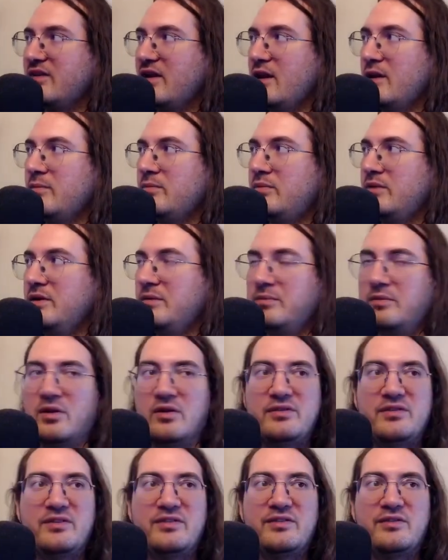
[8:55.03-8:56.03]

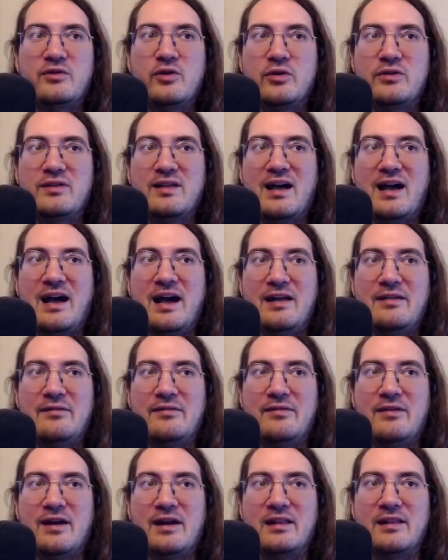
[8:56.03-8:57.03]
preprocess.i
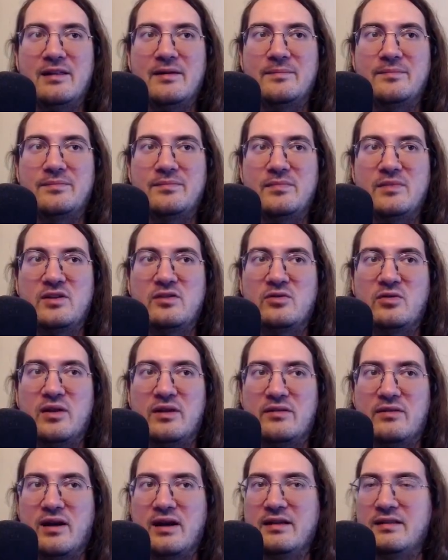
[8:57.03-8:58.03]
file, this one,
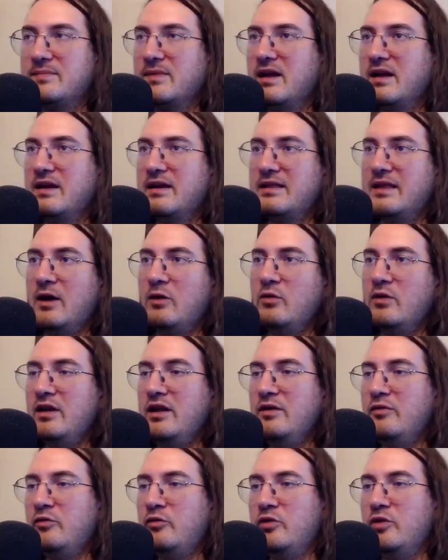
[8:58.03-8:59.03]
right? Now,
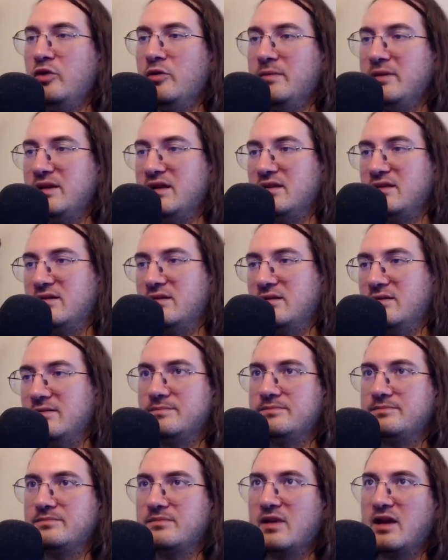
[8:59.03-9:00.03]
if we open it,
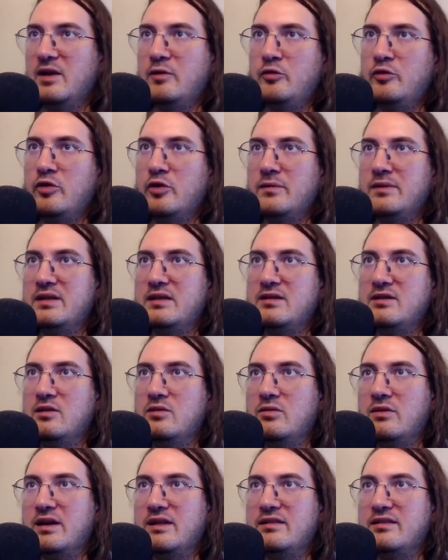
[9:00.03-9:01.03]

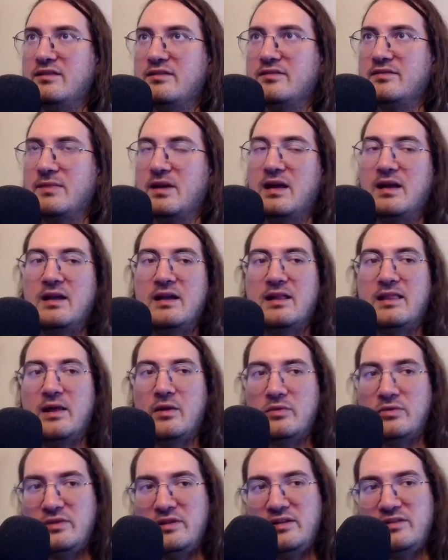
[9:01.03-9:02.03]
look at this. Now,
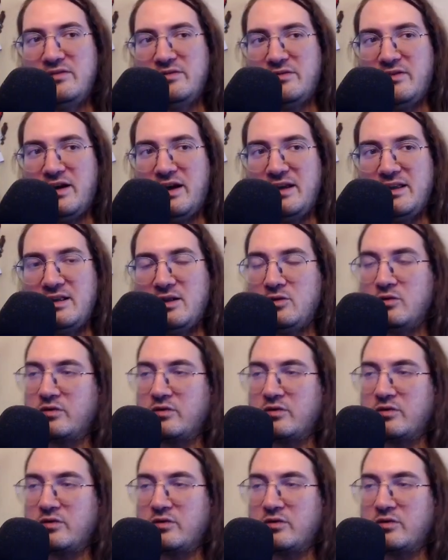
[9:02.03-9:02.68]
this file looks